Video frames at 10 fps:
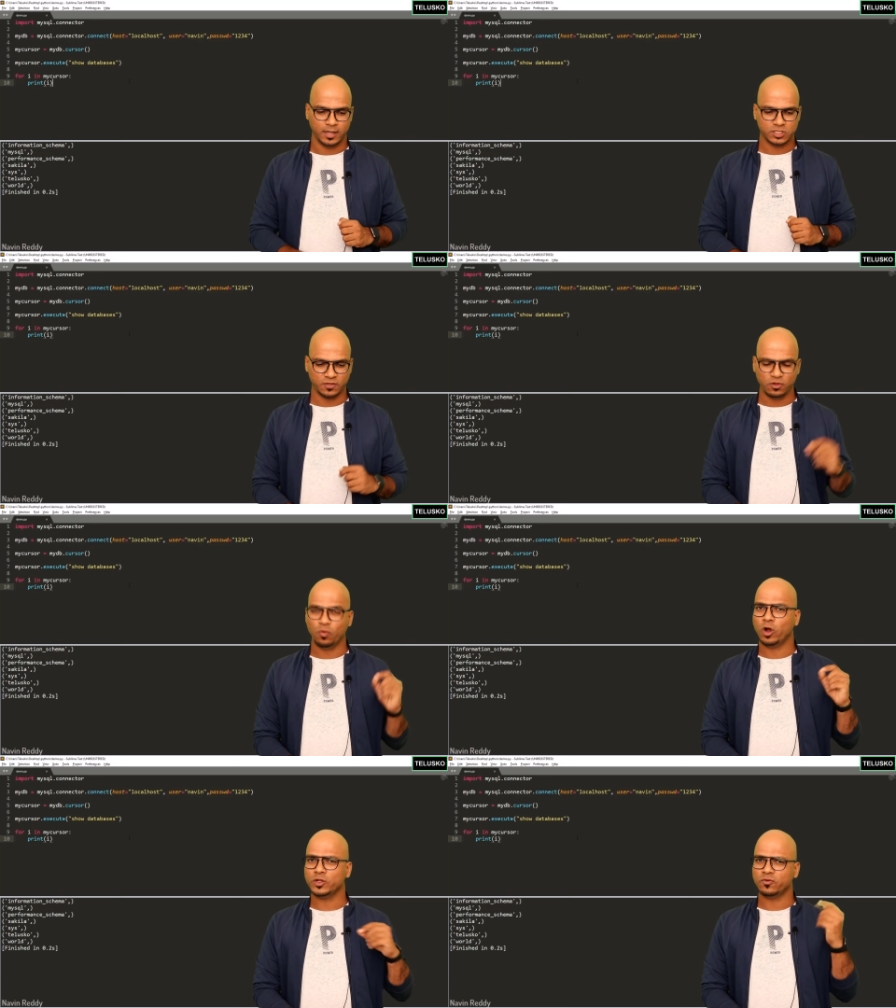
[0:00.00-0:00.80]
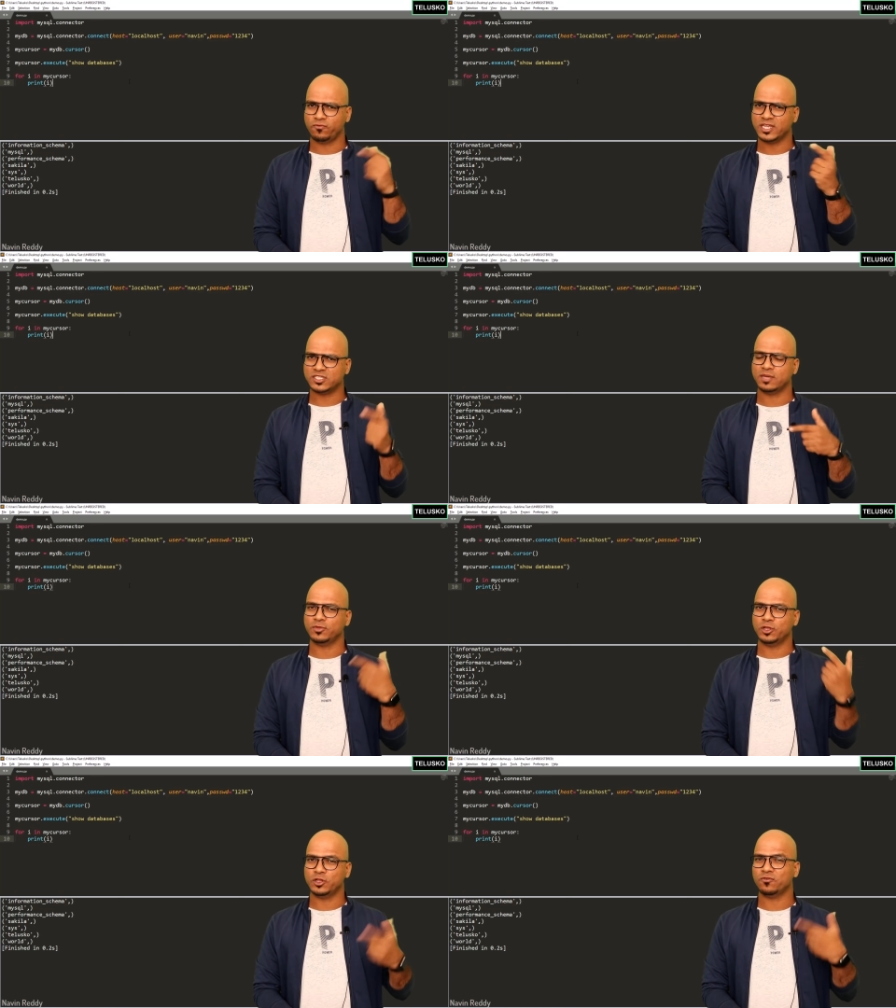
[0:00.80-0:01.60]
So if you want to fetch them,
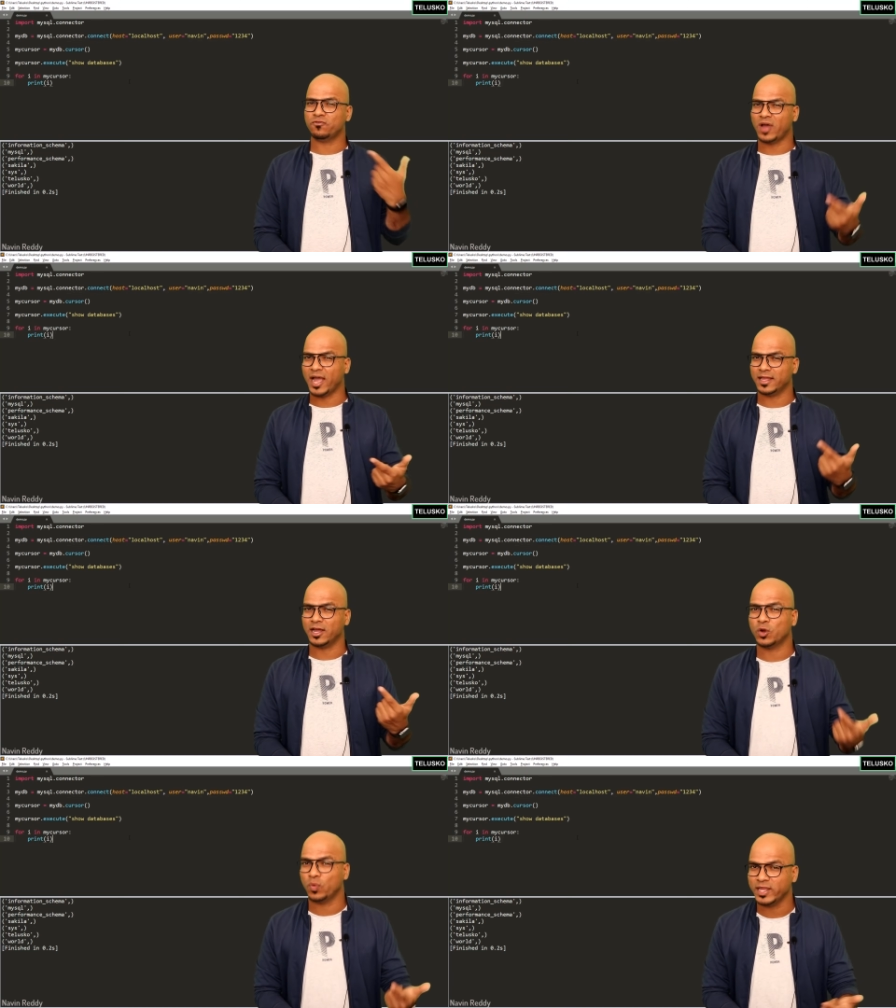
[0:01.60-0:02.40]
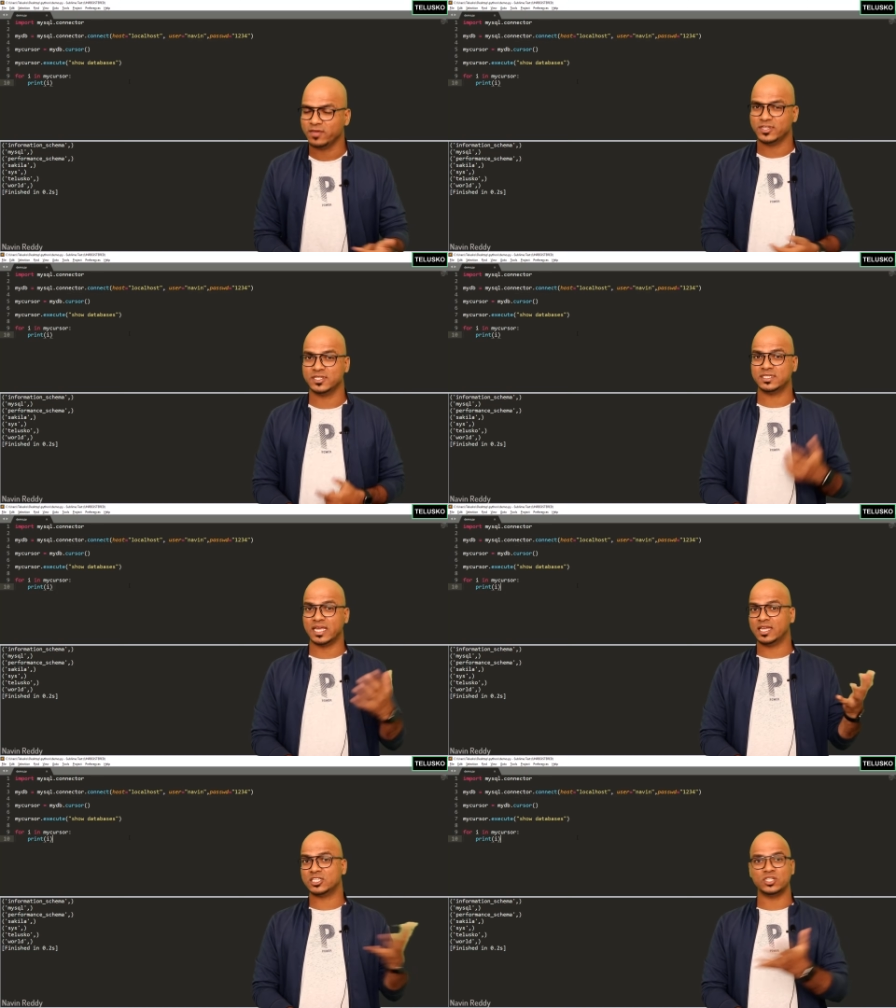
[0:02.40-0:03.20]
you need to fire a query, which is
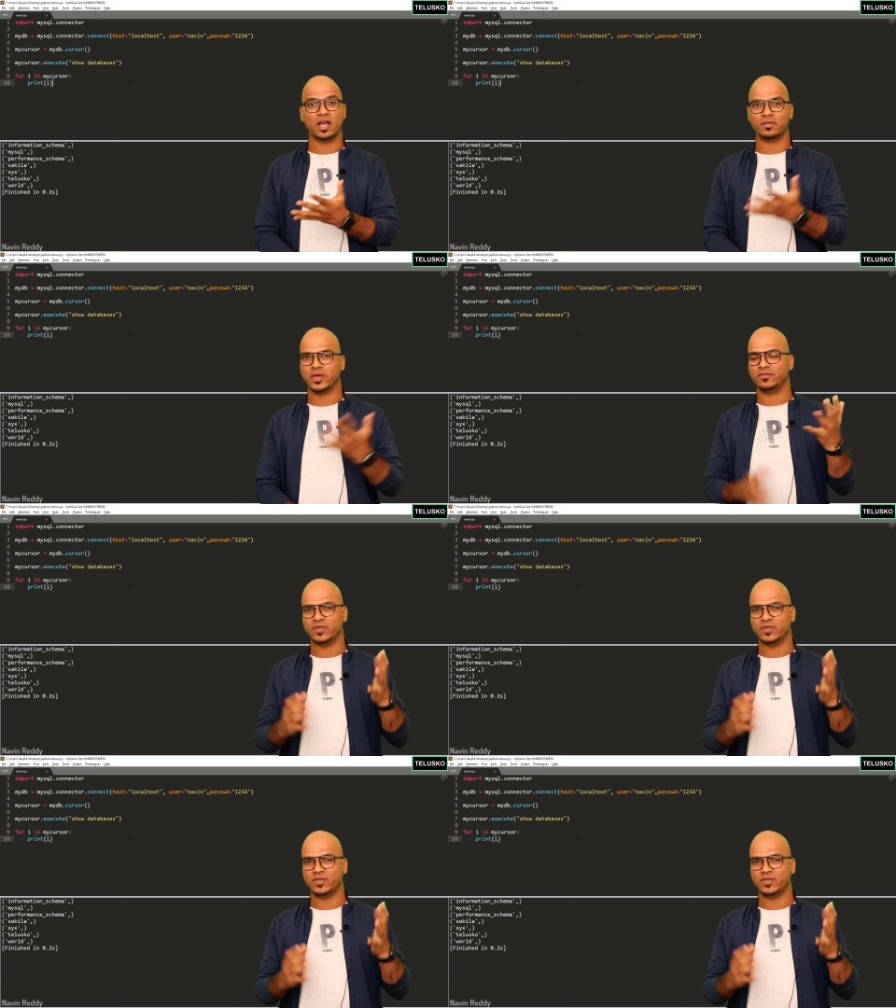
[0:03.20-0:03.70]
select star, right?